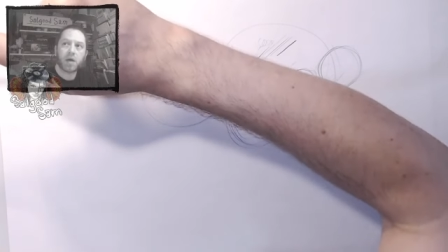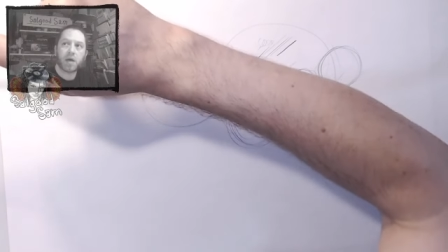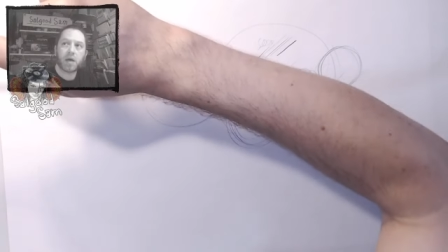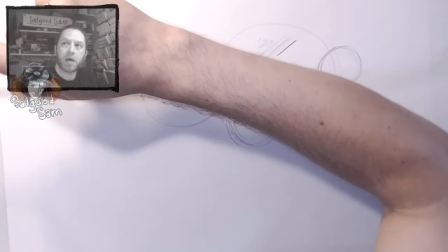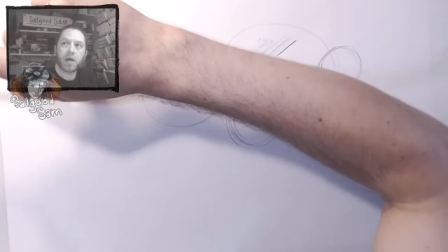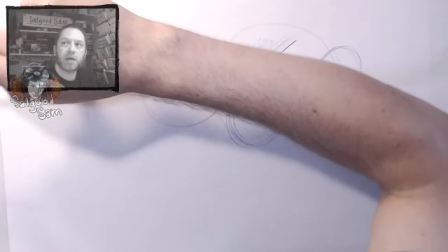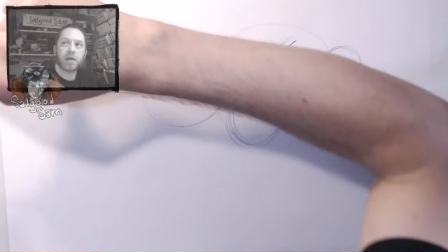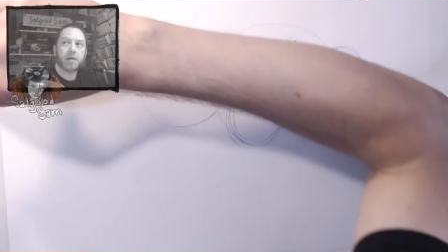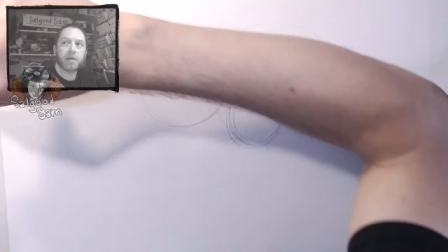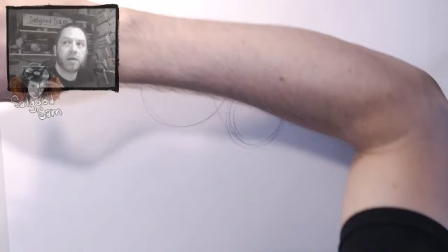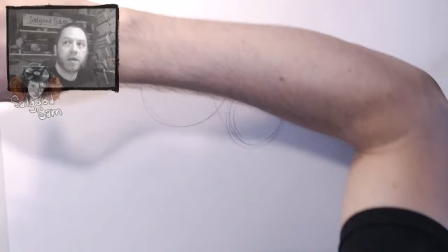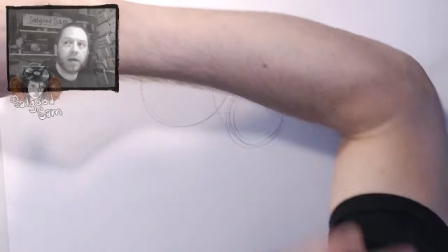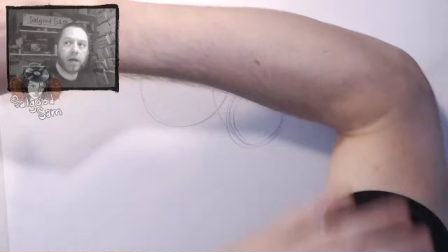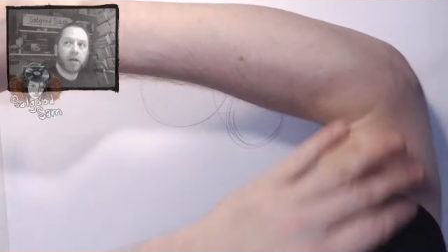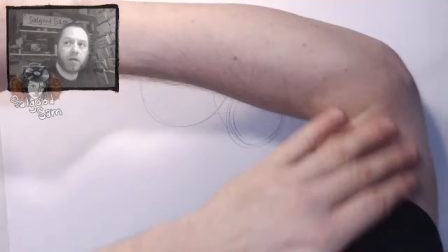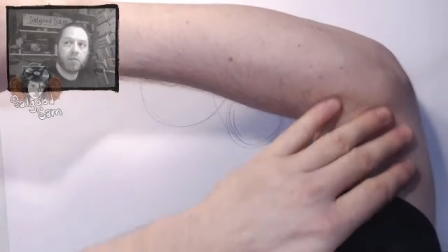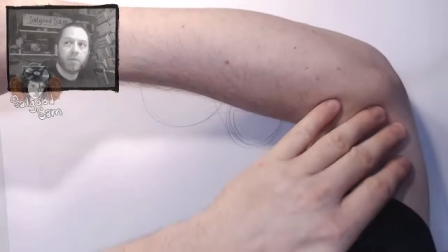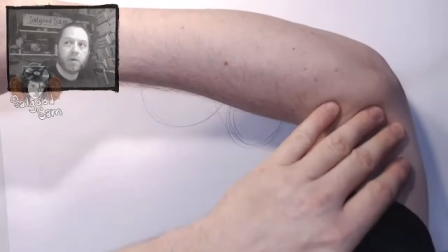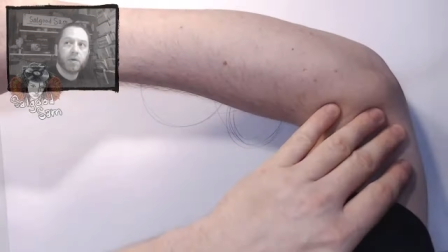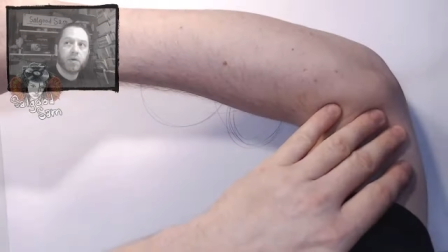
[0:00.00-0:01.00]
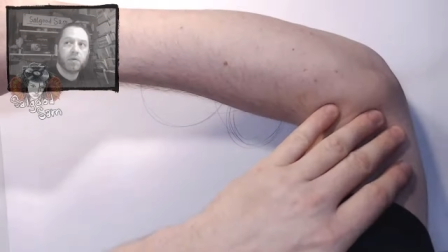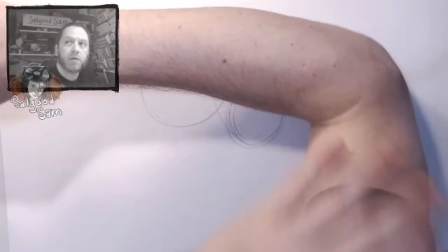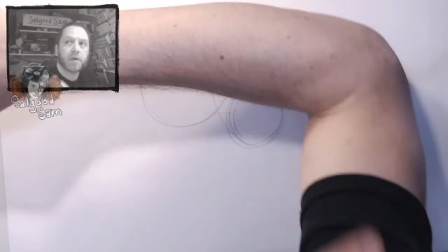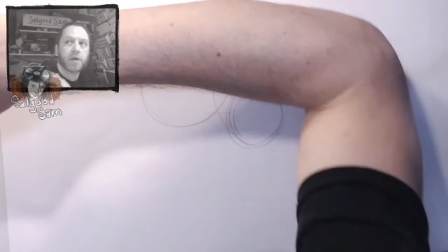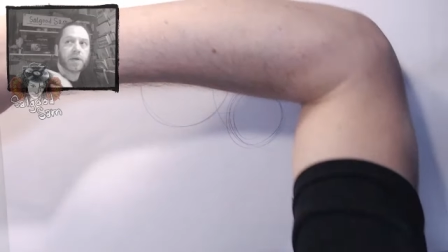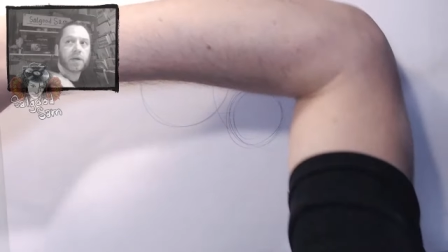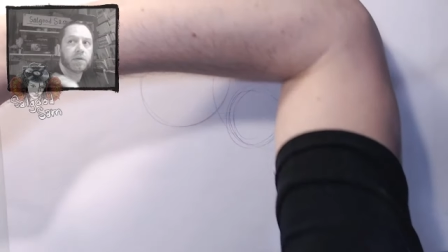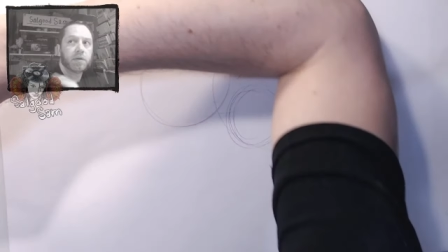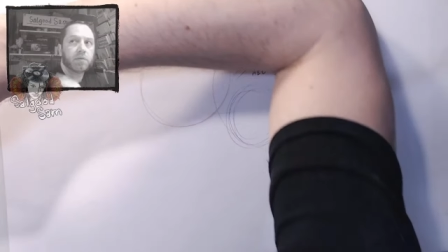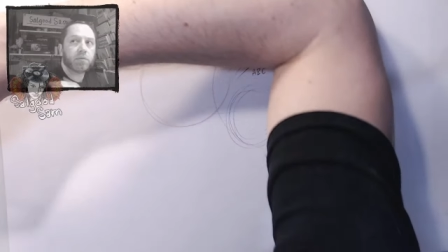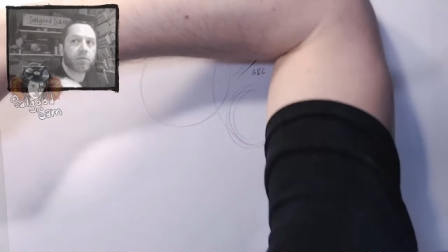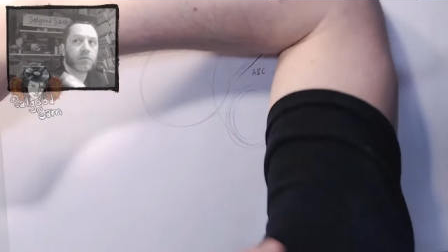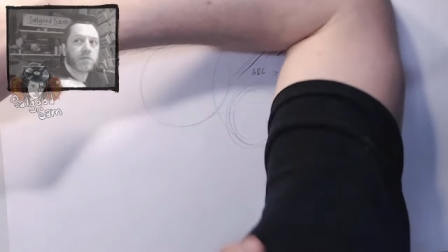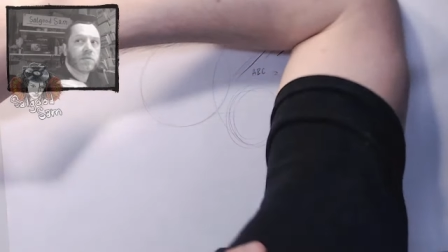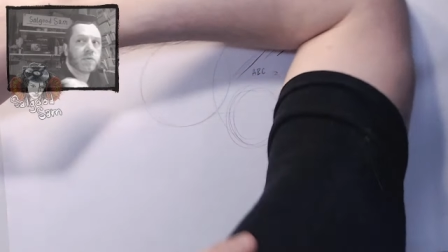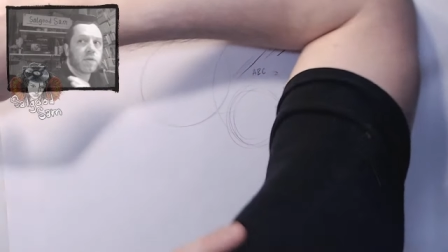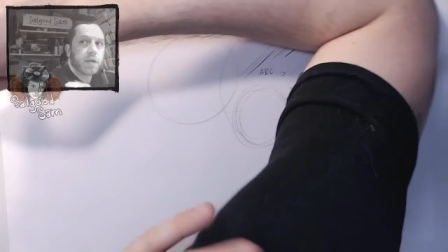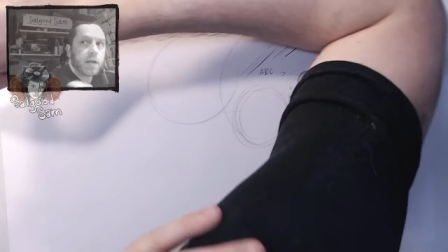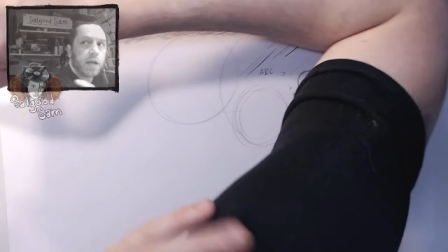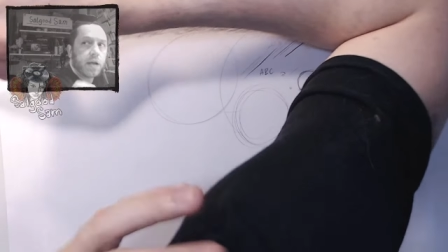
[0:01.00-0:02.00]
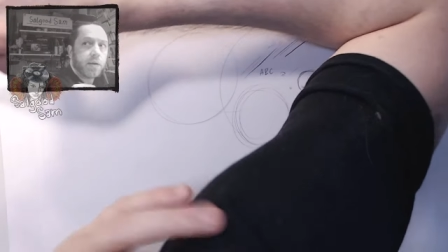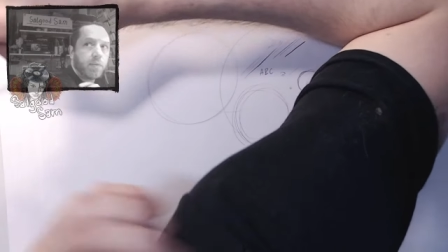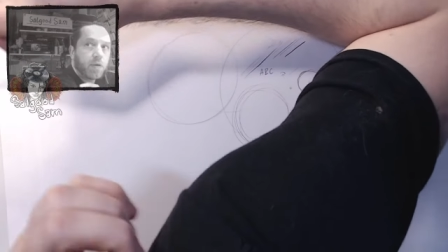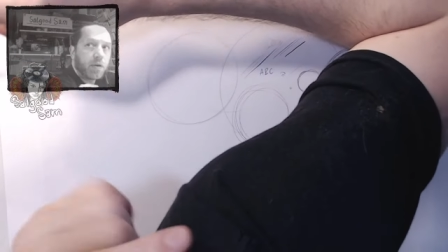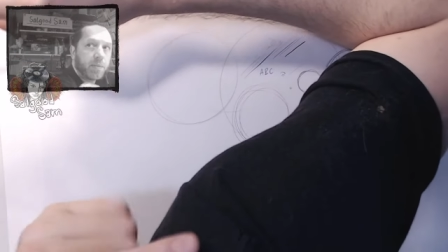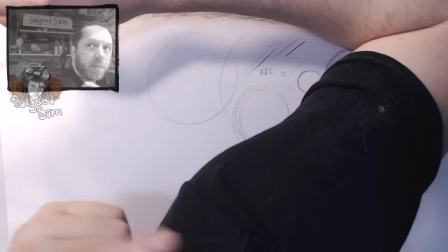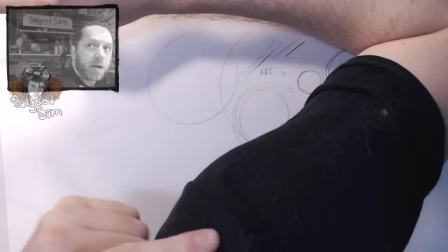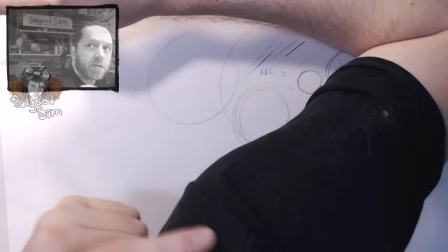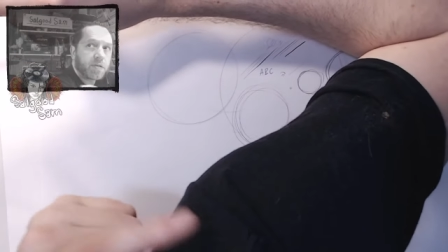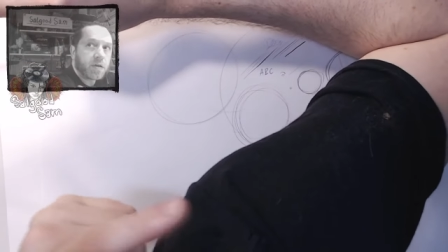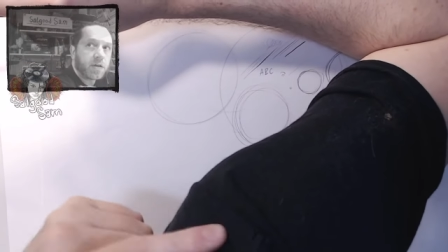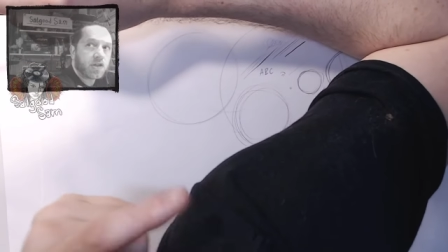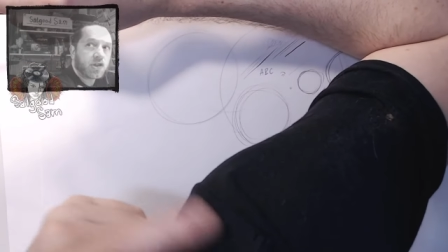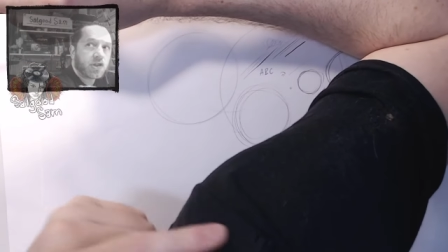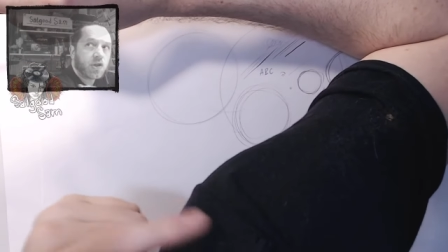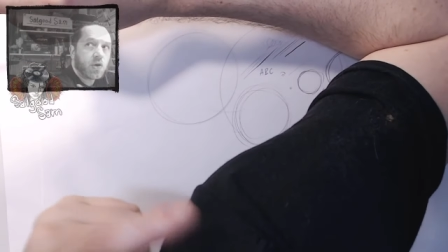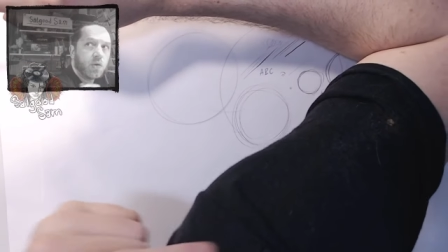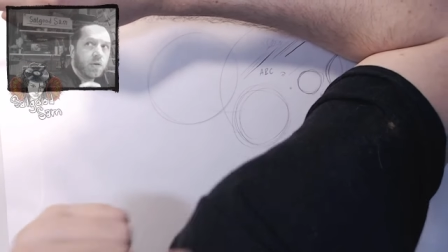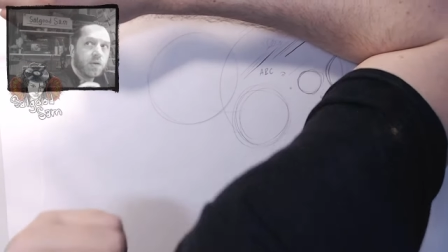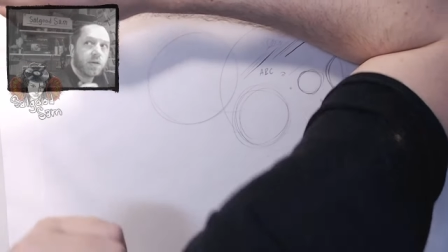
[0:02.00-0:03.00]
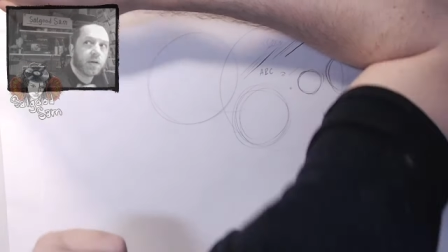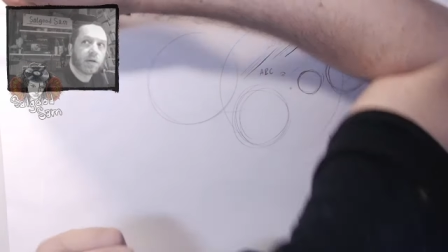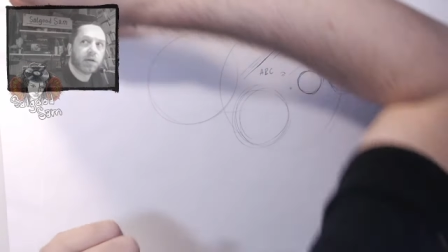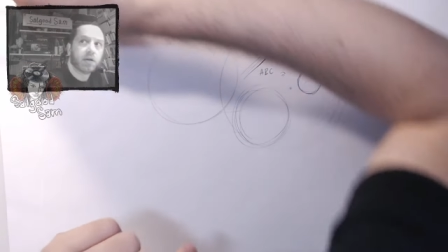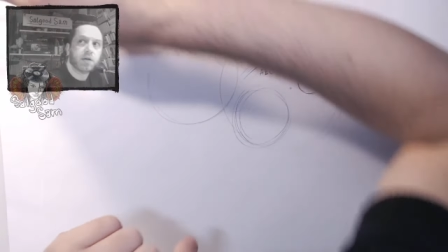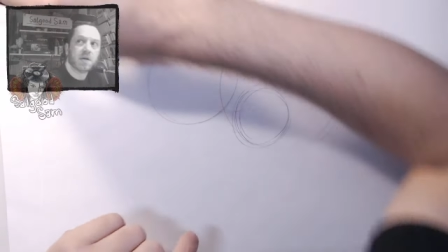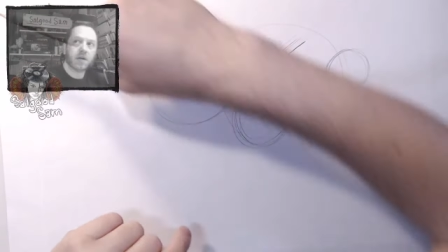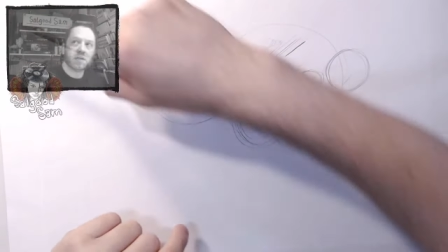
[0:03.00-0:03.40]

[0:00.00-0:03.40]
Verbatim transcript: and elbow and get out of my shoulder